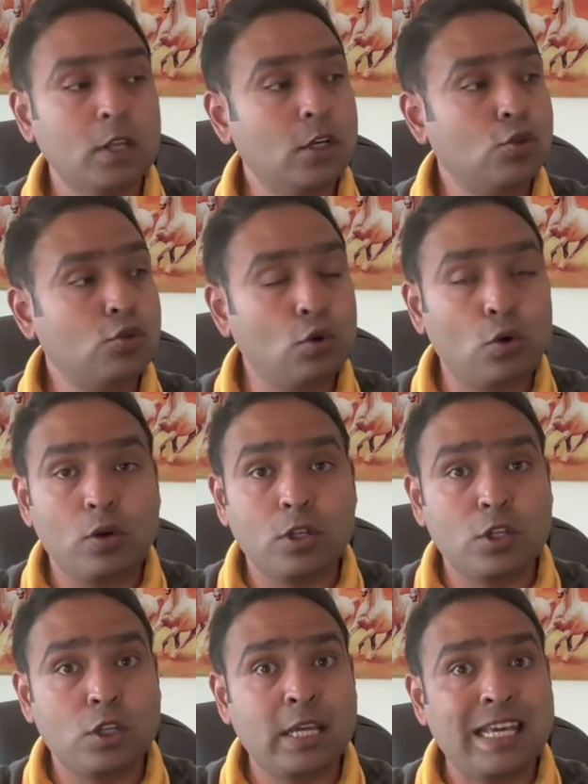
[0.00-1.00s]
So
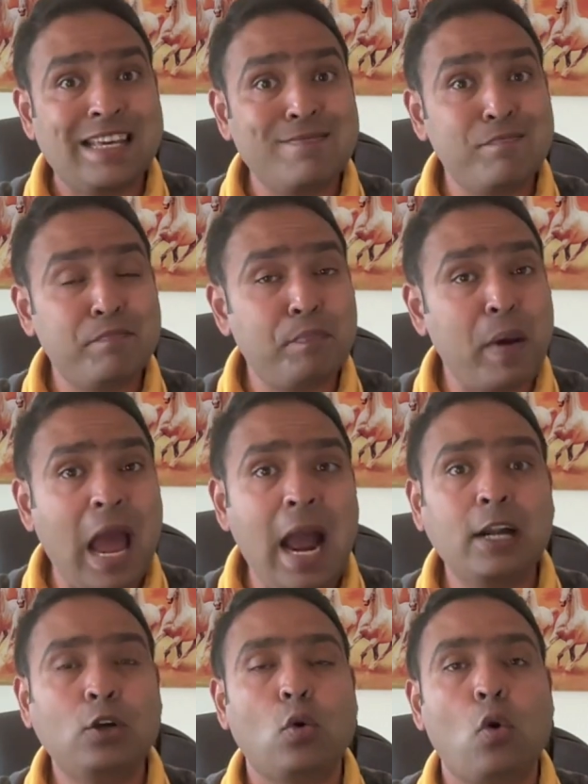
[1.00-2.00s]
the
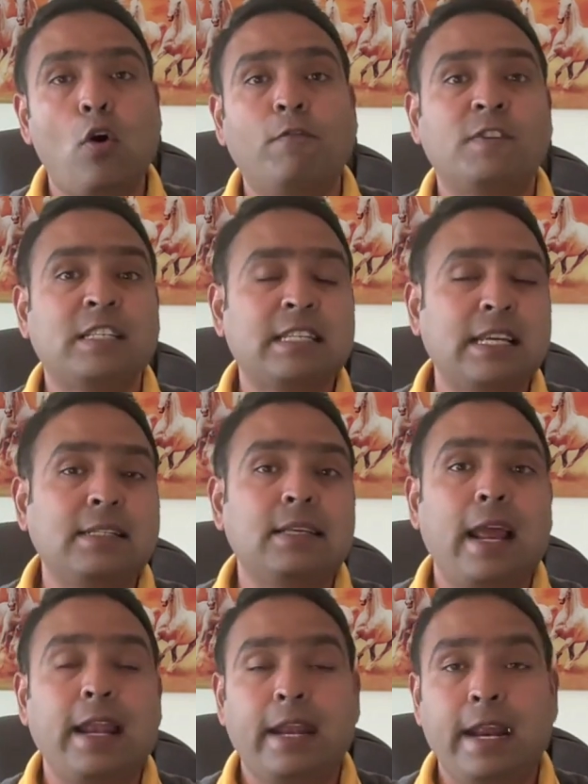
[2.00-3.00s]
impact of 6th
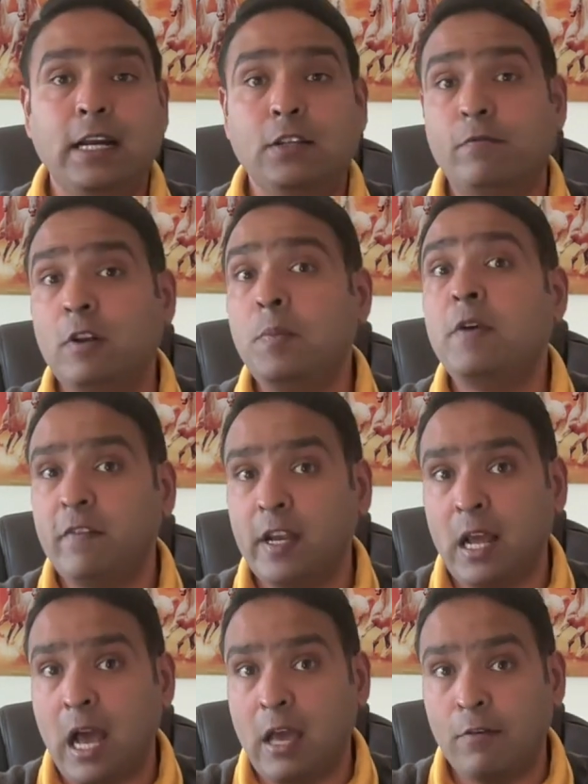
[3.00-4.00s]
and 8th will be very
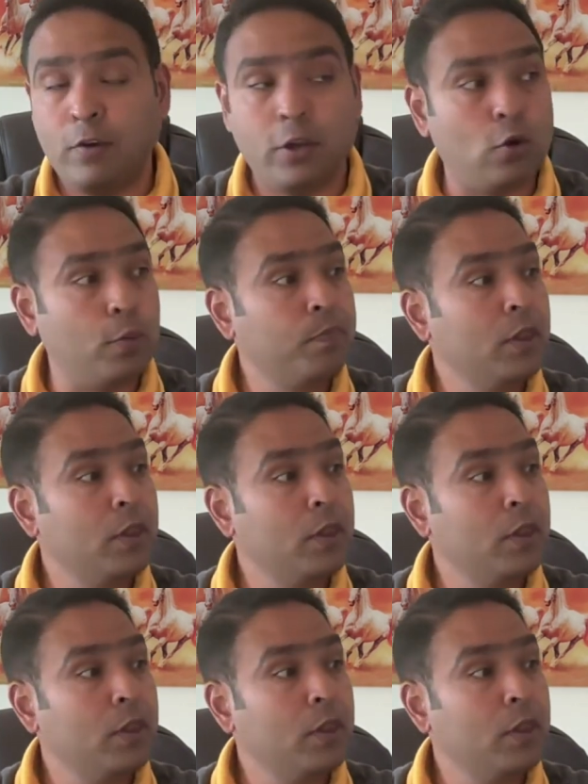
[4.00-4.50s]
high for you.